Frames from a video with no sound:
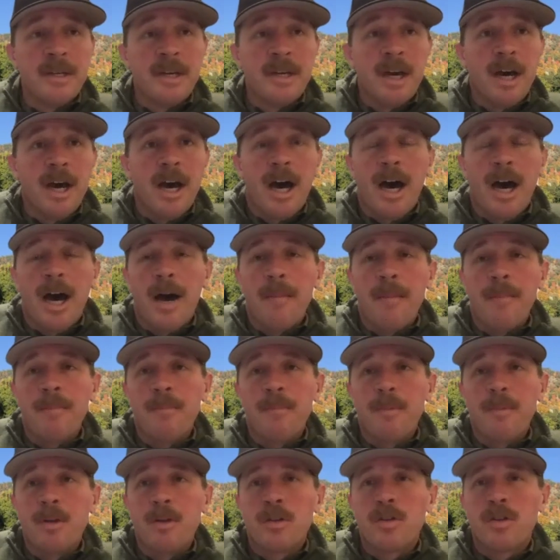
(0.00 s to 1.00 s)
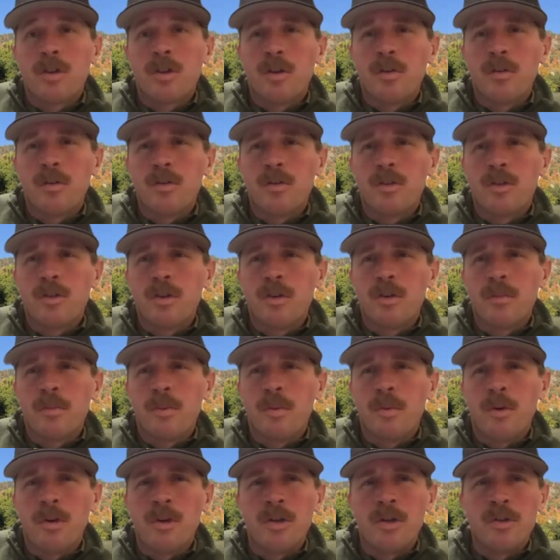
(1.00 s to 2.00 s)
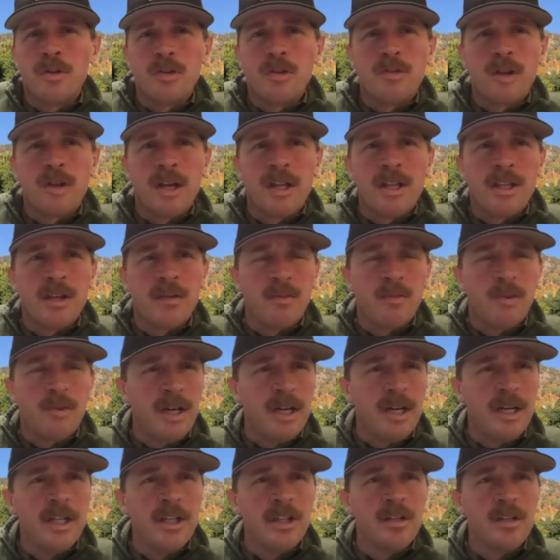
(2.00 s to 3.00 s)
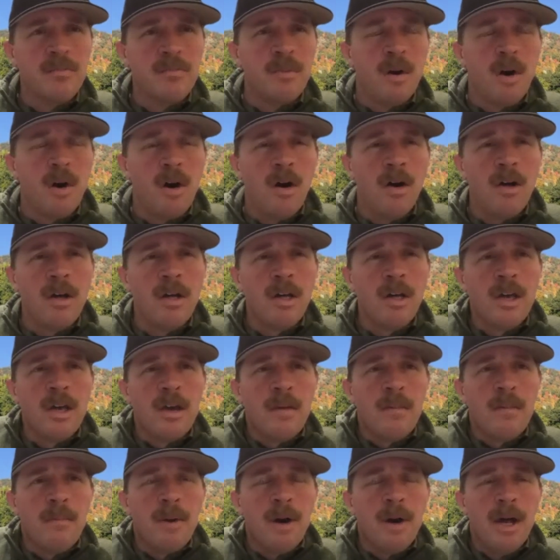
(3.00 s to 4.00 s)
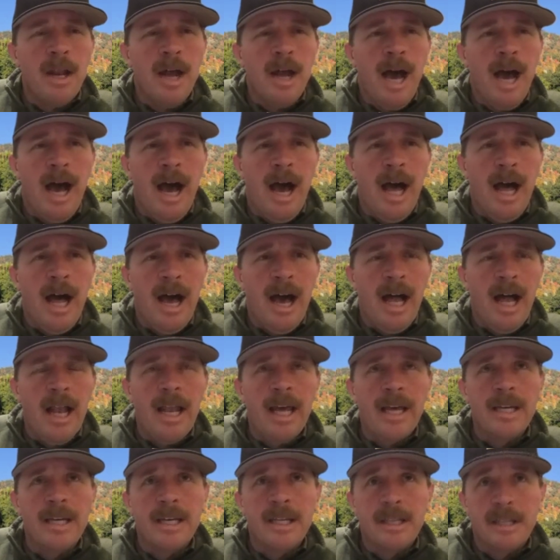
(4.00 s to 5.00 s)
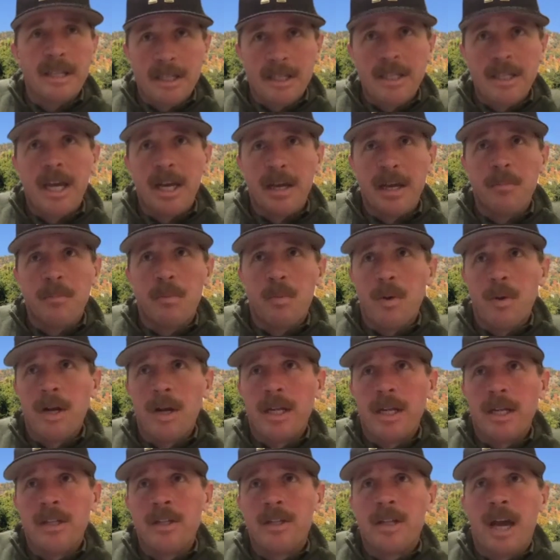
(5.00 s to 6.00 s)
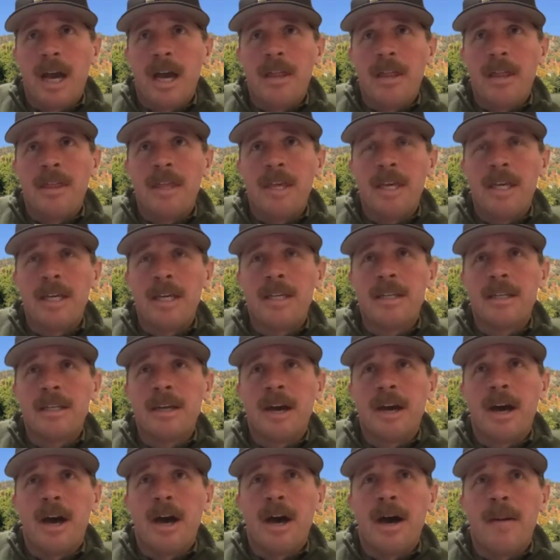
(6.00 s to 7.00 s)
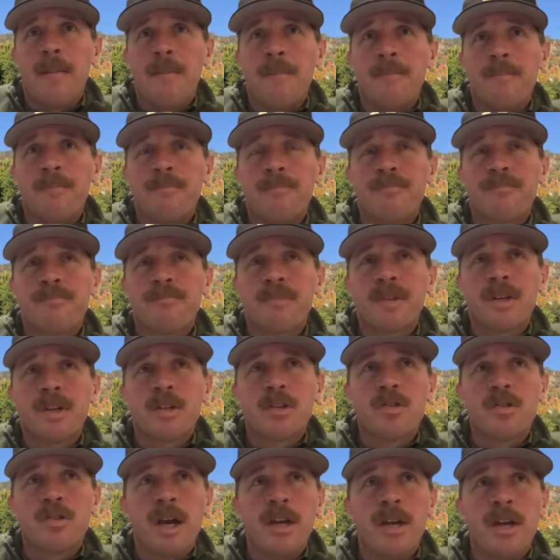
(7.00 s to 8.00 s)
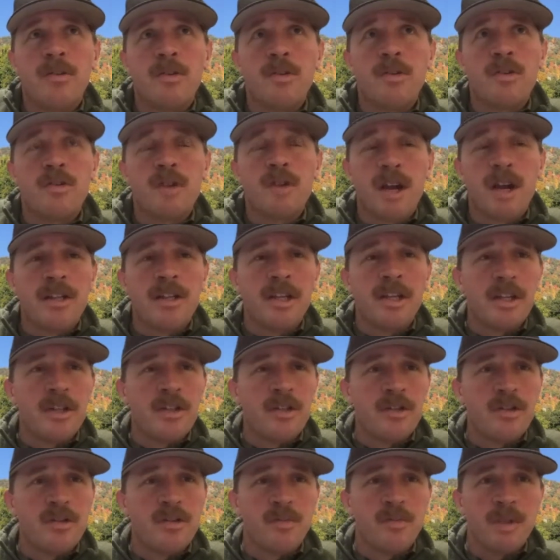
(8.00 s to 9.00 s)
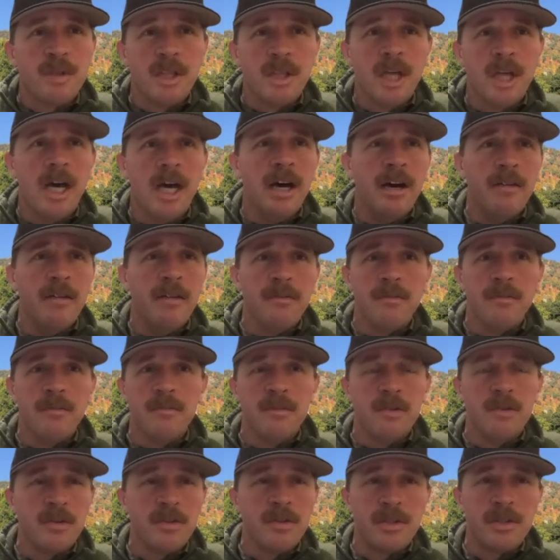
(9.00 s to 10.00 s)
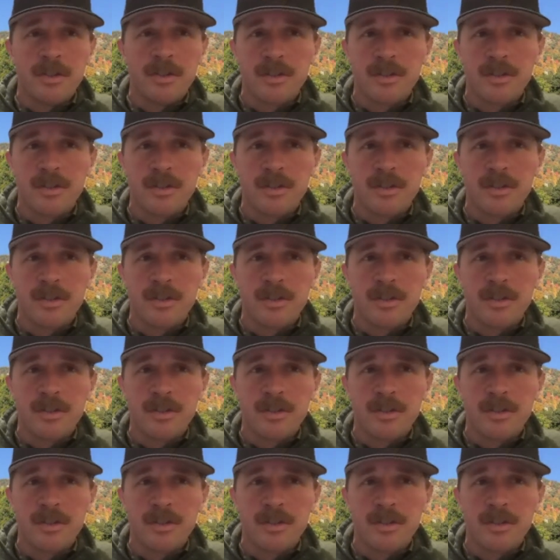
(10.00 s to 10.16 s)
But it's so important to address it when it is small. But I like the second point is I think trying to address issues with love versus